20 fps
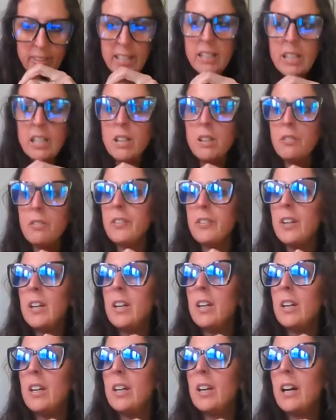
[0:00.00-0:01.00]
If
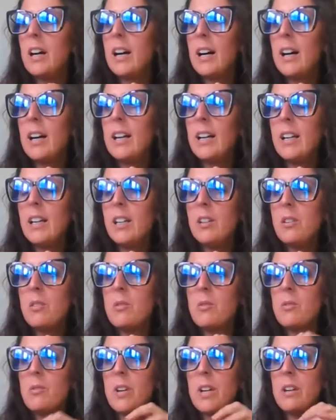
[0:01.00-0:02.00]

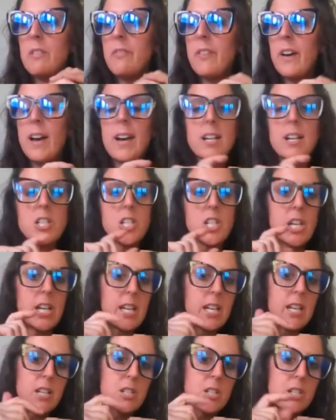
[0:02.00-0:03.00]
I
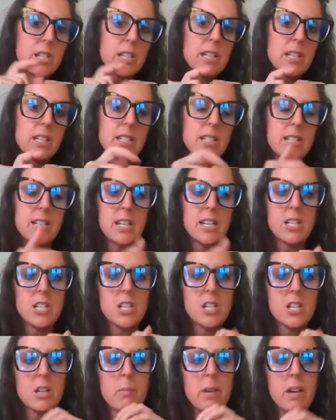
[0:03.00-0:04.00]
change the
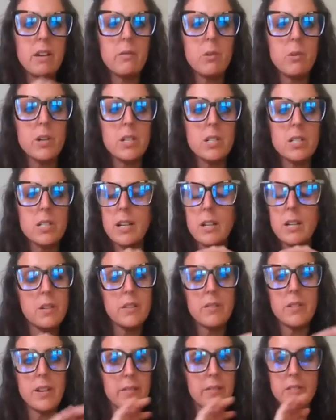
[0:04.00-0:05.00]
intonation in my voice, I don't
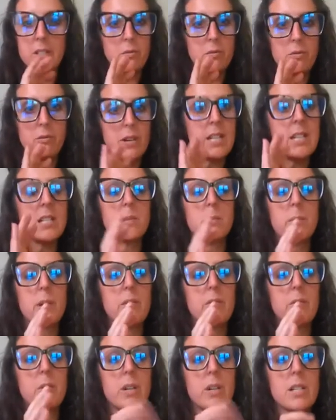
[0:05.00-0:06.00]
even have to raise my
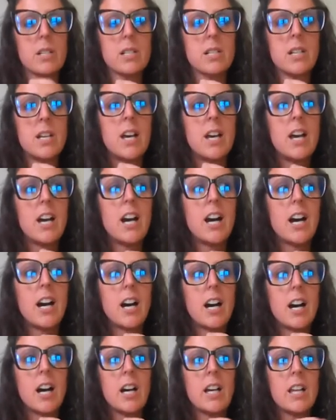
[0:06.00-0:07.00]
voice.
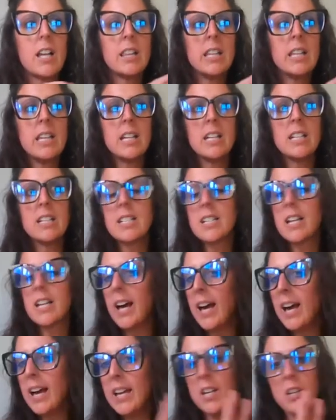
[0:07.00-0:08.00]
The
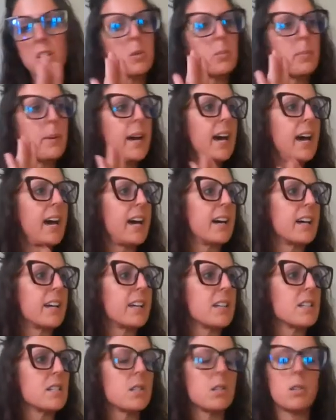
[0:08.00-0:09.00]
entire pack
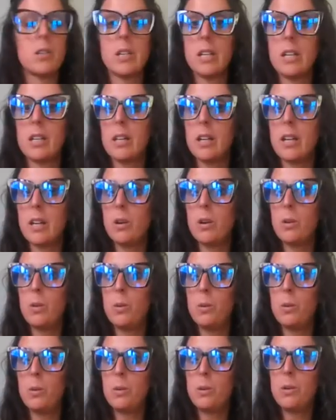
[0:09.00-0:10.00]
is looking like,
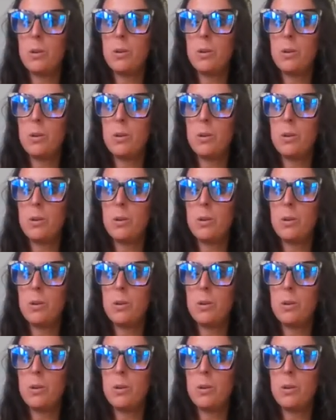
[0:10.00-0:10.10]
oh,